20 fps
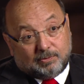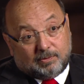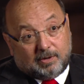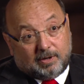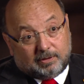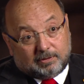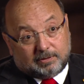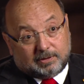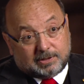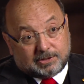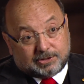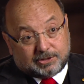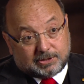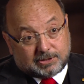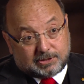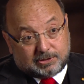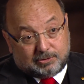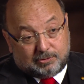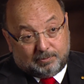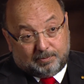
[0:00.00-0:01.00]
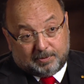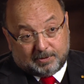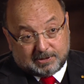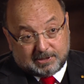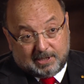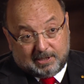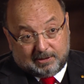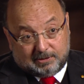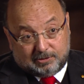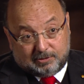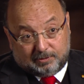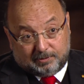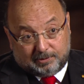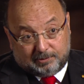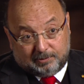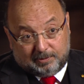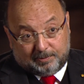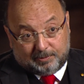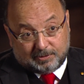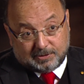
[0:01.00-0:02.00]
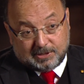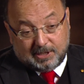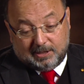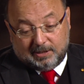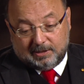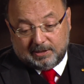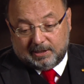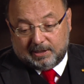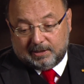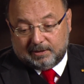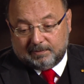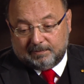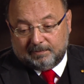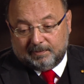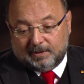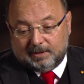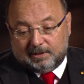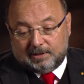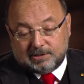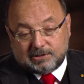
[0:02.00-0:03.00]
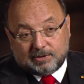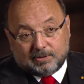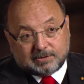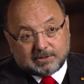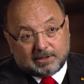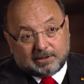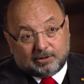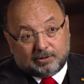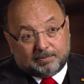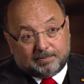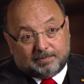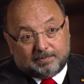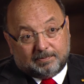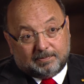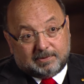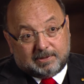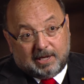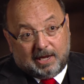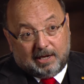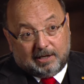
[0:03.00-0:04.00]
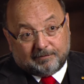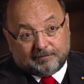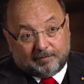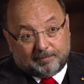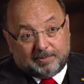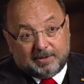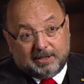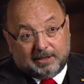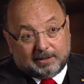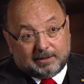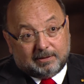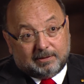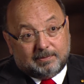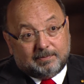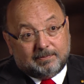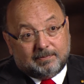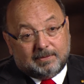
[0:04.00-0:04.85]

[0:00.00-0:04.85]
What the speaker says: water is just 2%, 2 or 3% of that, so it's a little head of a pin.